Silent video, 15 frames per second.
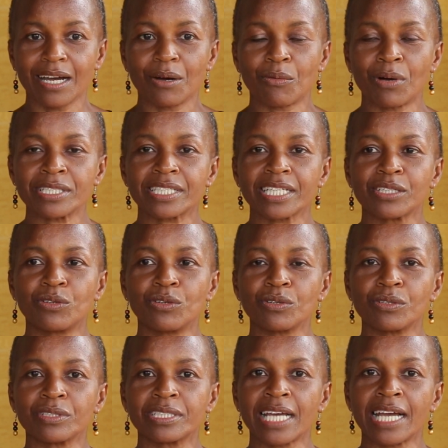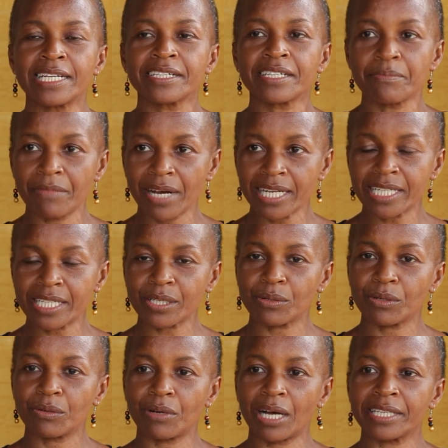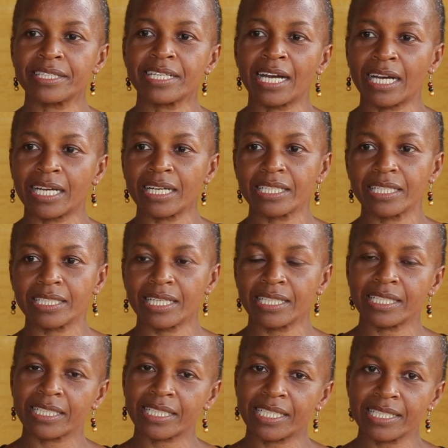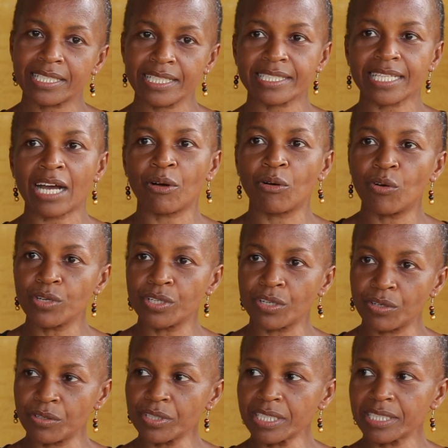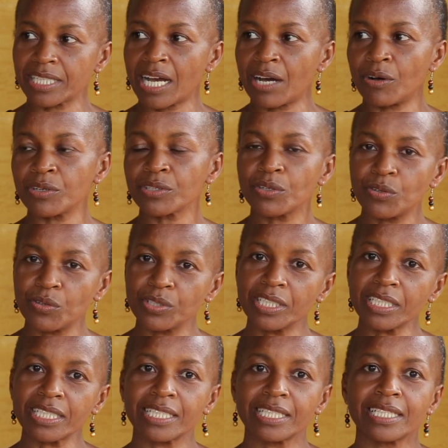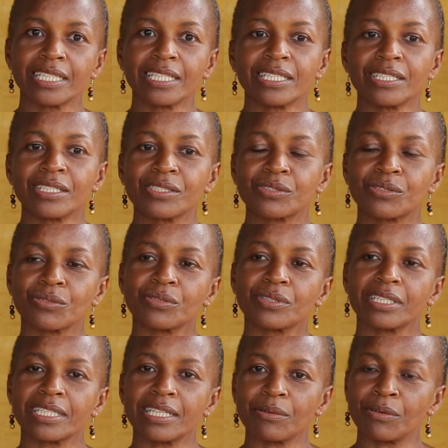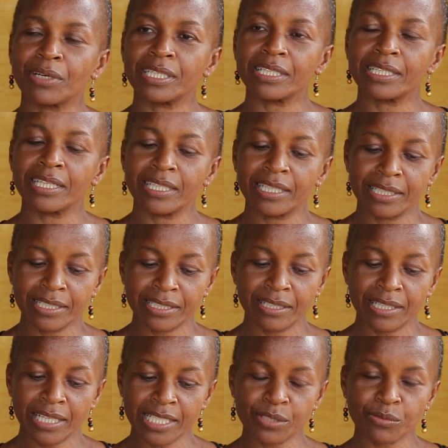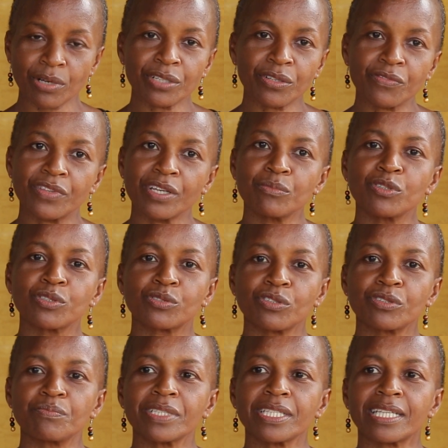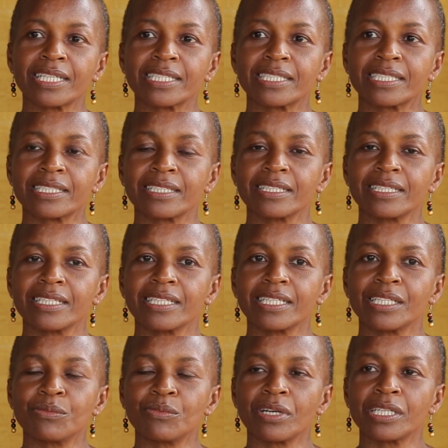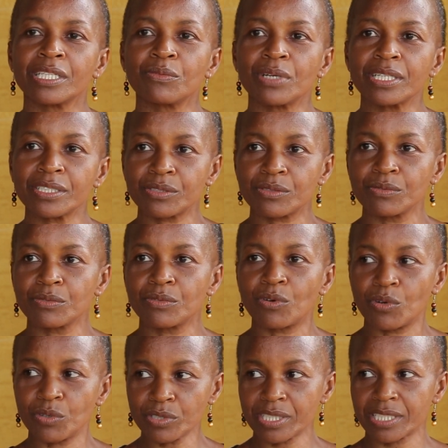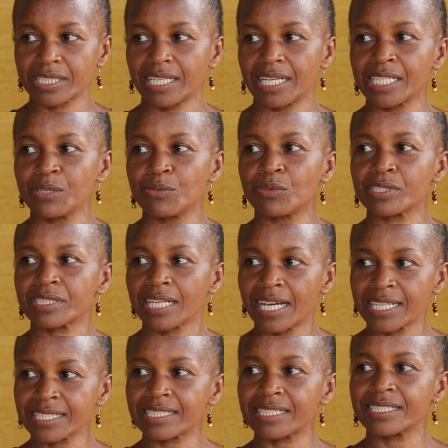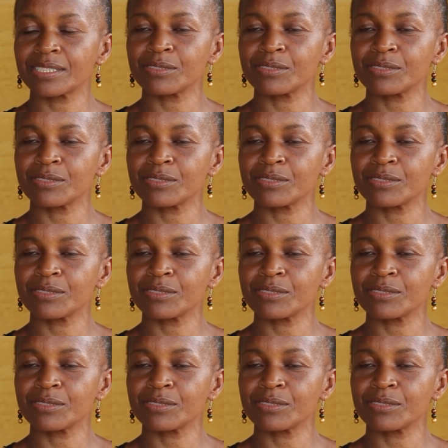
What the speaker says: once they are in remand and their cases are going on, they are ongoing. So there is one of them who told me that he went to court and he was asked,